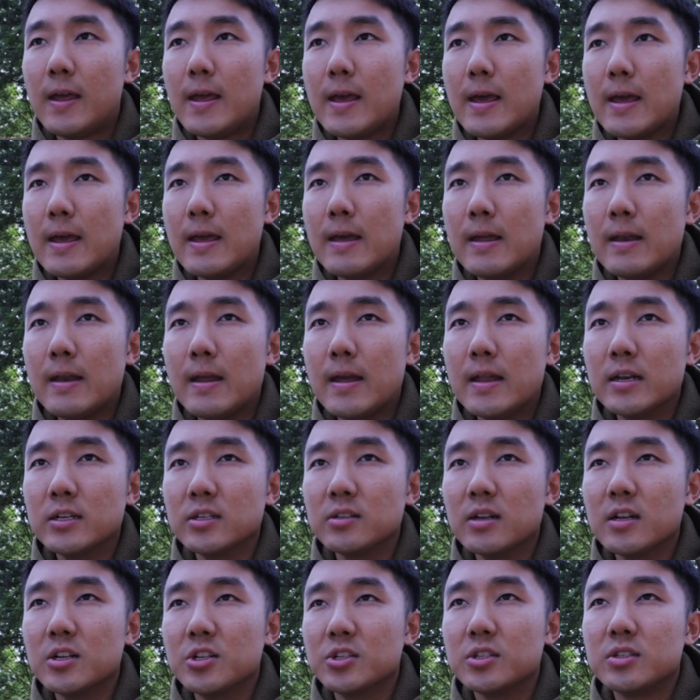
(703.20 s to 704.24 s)
and and
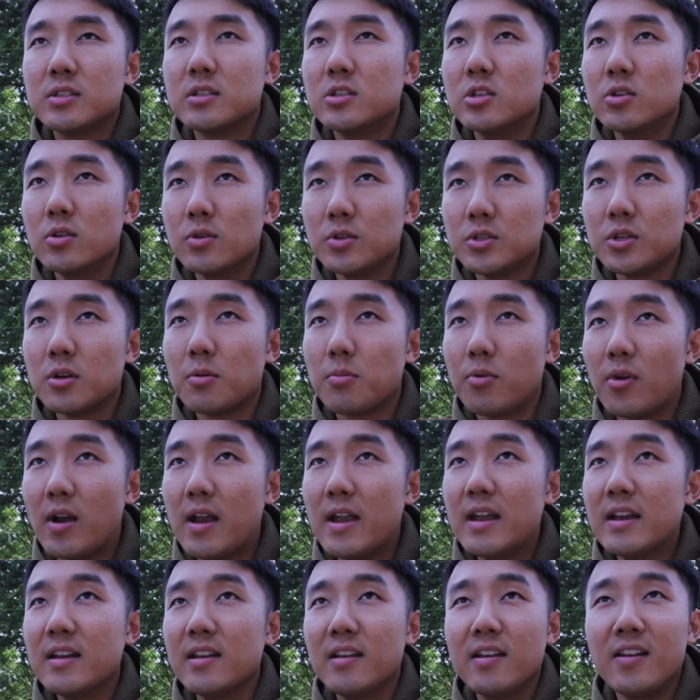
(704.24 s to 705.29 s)
it just use your
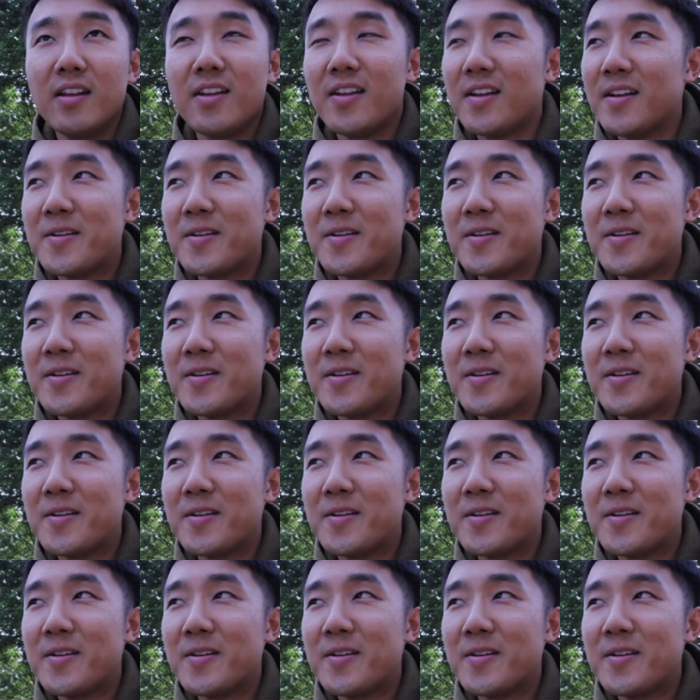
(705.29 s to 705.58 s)
brain and